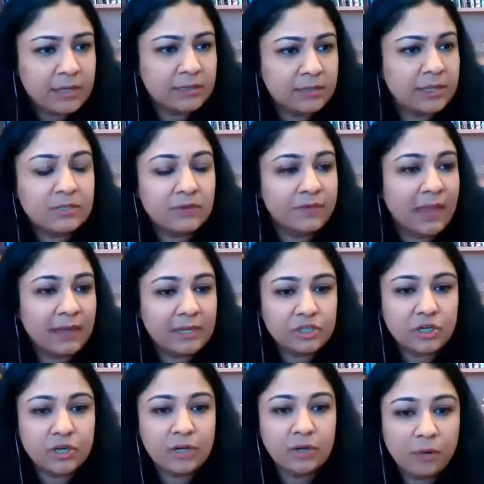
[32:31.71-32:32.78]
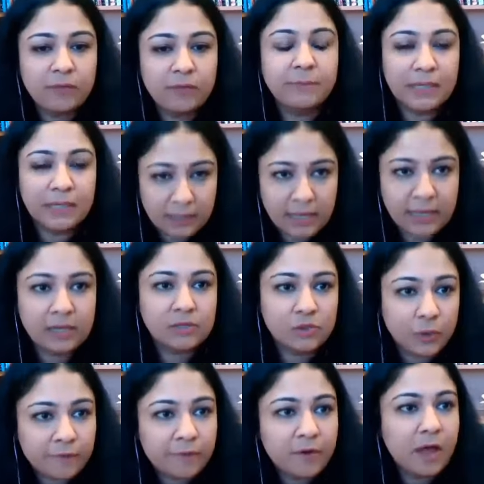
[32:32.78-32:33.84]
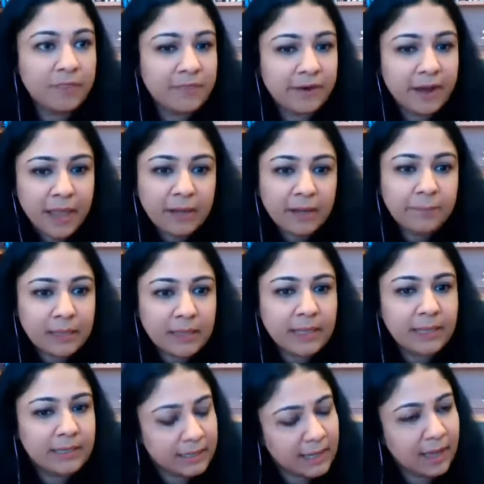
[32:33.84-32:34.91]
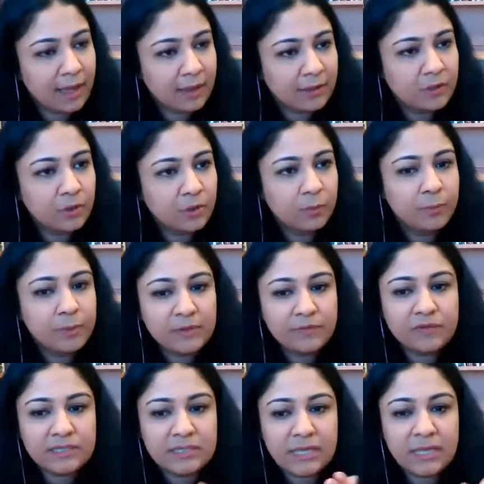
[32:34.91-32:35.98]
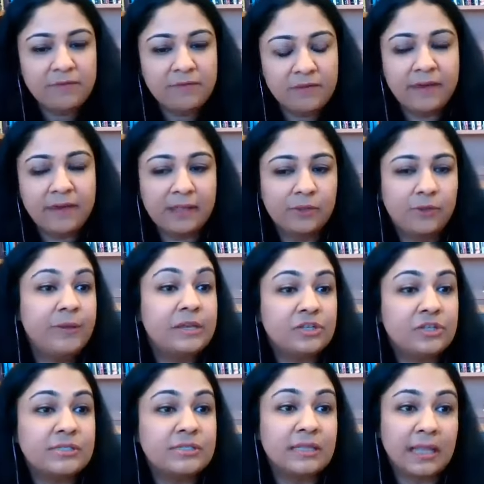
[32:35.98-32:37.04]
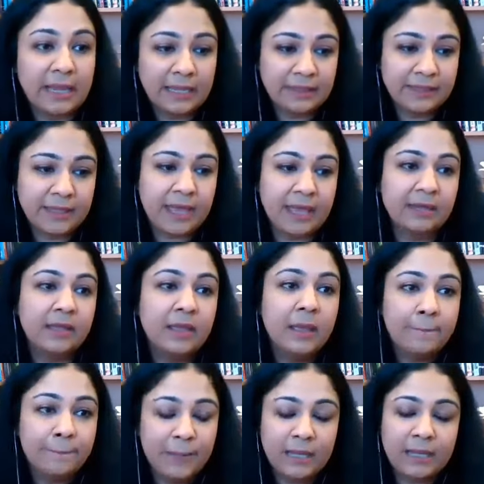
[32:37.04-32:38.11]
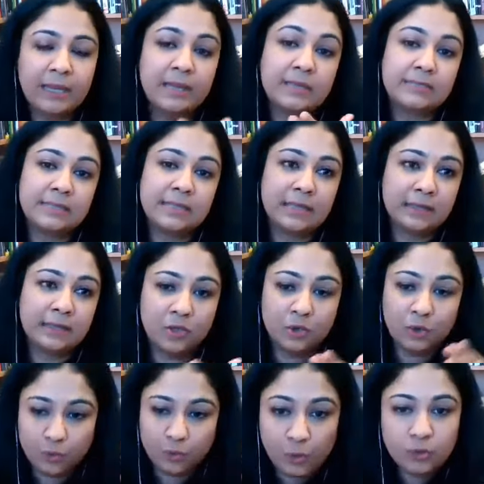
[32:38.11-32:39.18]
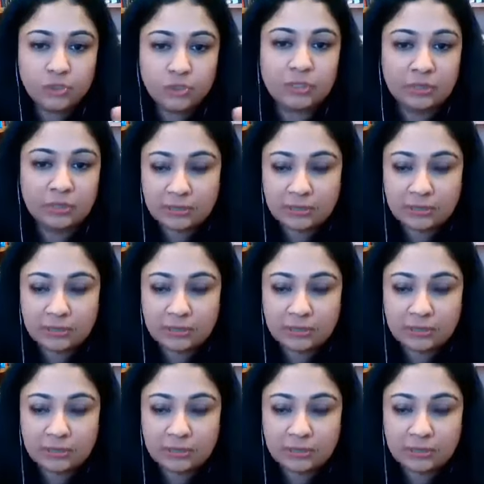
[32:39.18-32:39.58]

Things of that nature. And all women can, like, sort of nod their head and be like, yeah, we receive evaluations like that because those